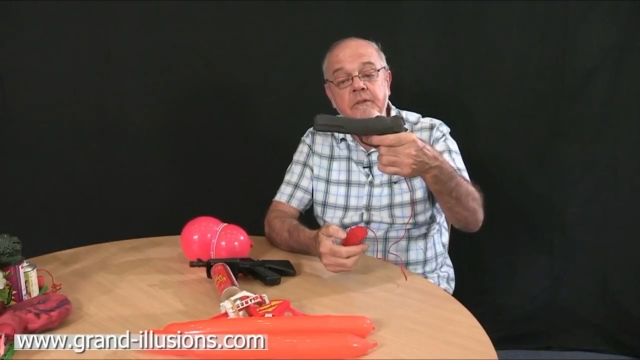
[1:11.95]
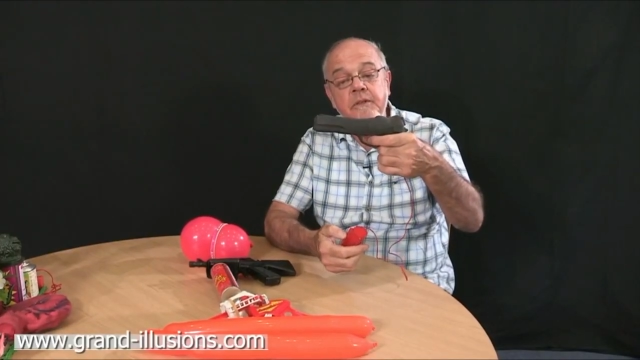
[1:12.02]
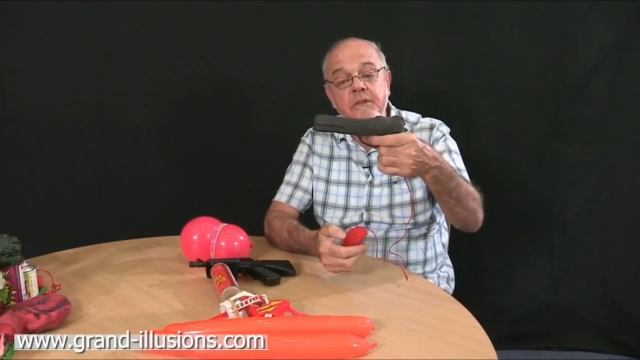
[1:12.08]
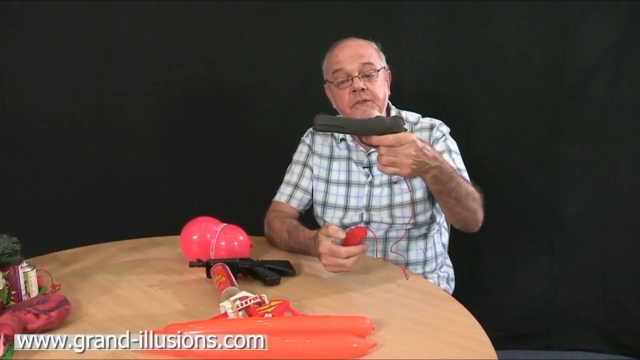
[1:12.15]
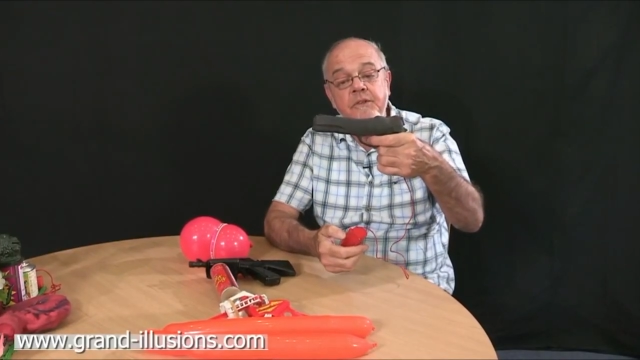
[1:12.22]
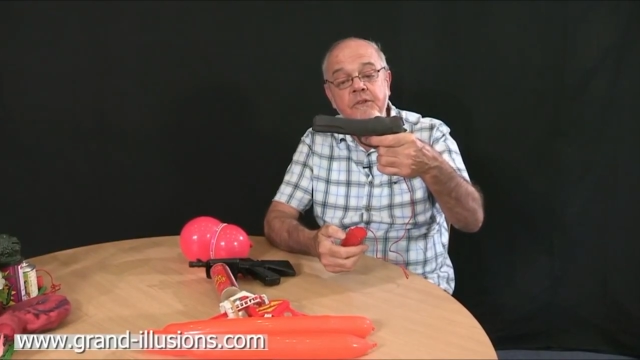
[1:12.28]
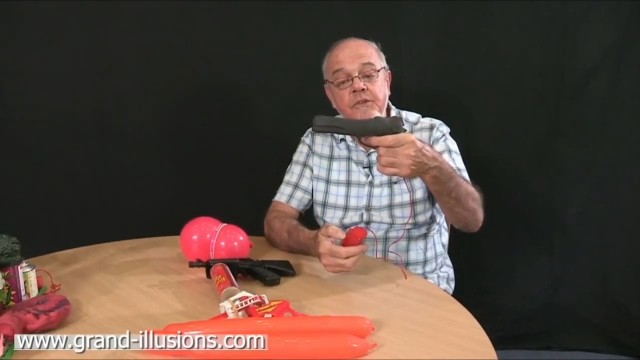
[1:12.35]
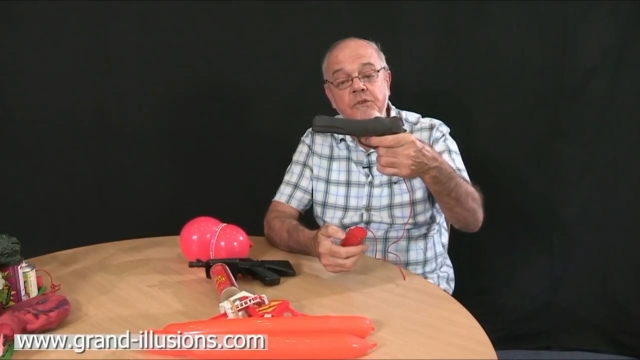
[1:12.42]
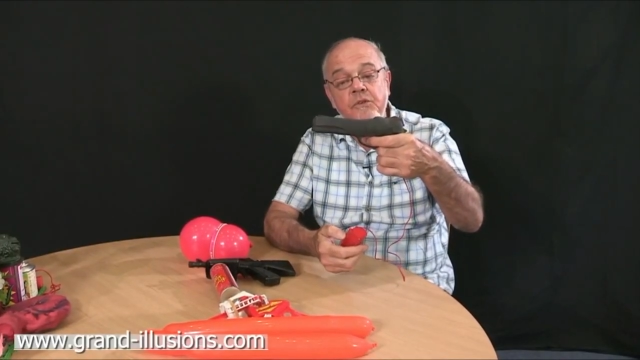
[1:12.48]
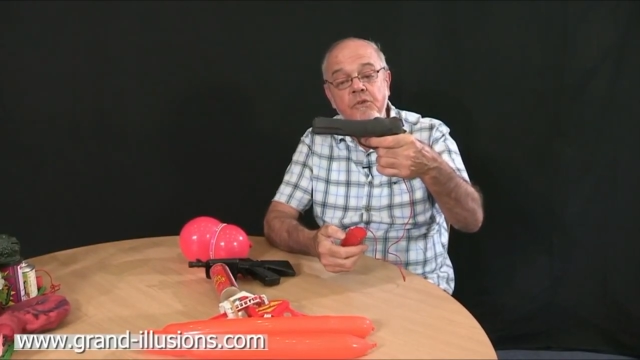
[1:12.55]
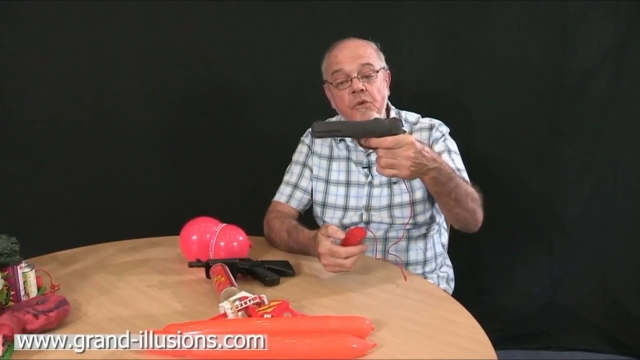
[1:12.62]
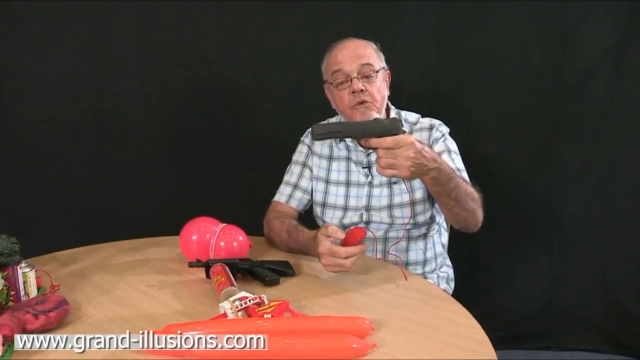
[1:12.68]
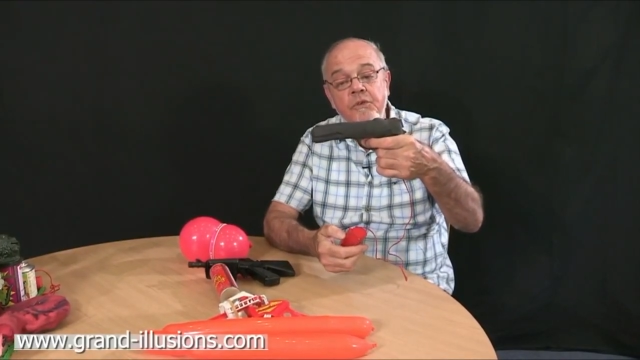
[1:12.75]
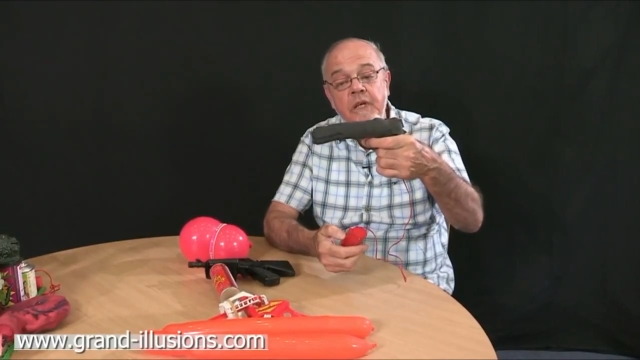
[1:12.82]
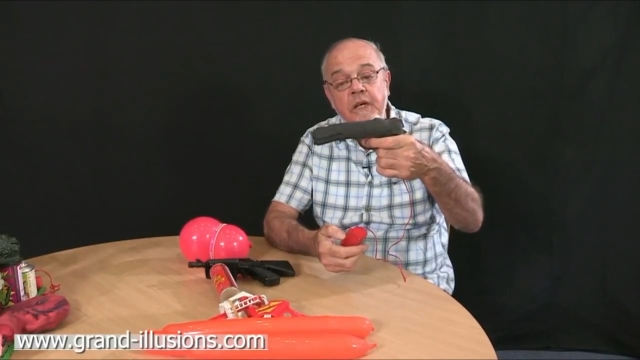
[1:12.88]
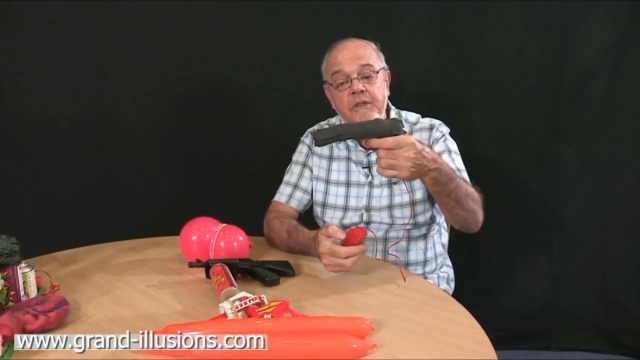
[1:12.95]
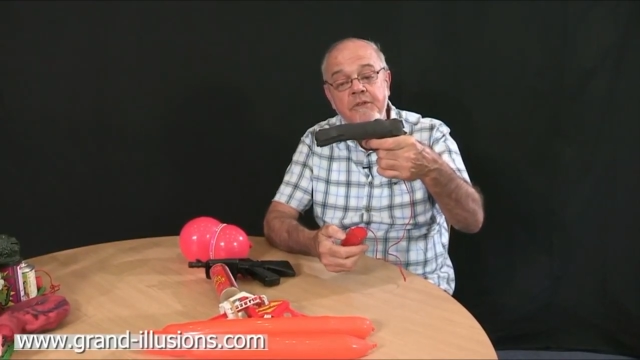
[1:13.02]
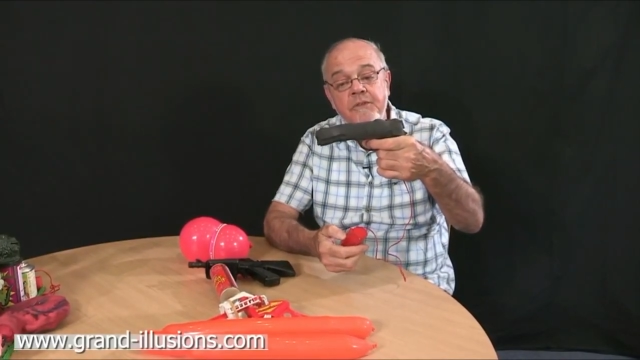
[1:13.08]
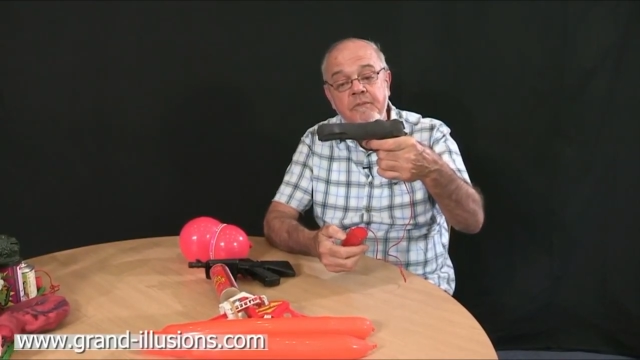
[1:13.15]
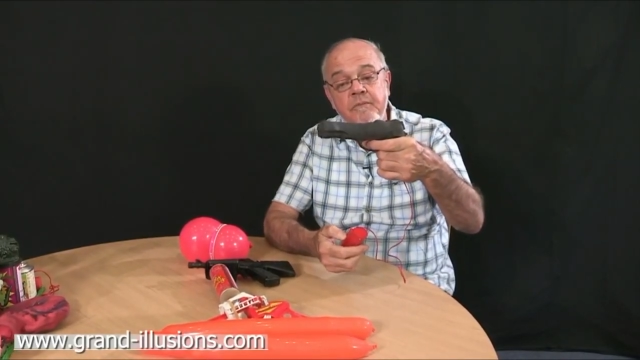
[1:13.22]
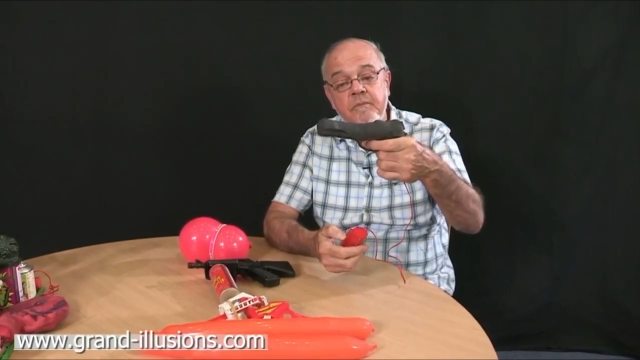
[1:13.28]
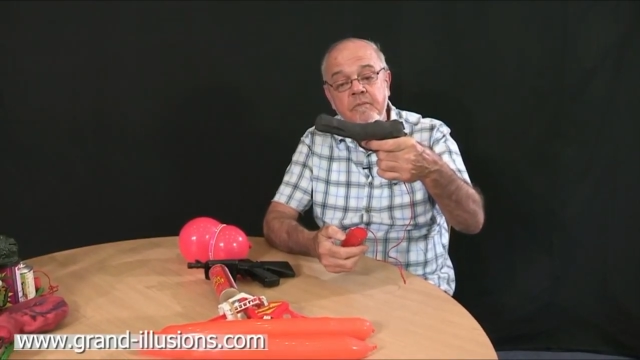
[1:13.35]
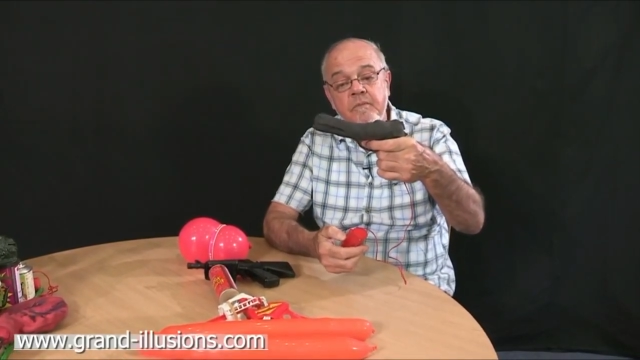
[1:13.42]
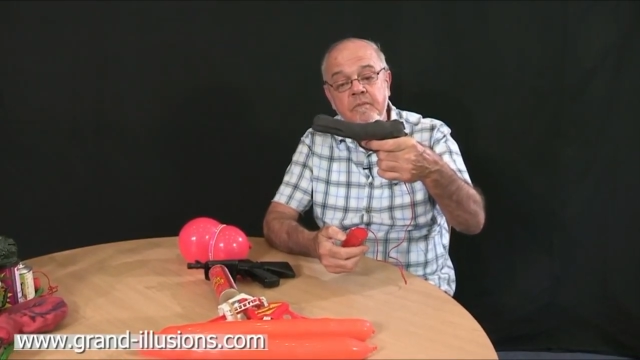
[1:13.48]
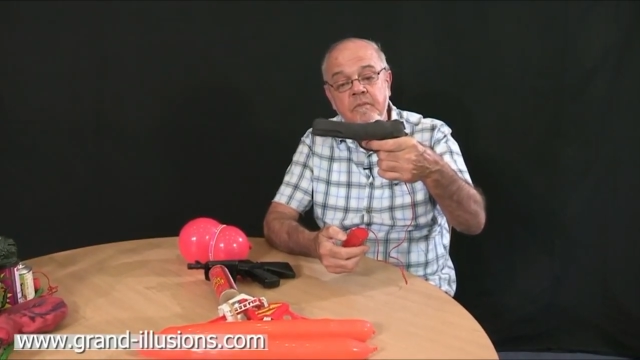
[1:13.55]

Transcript: This extraordinary action.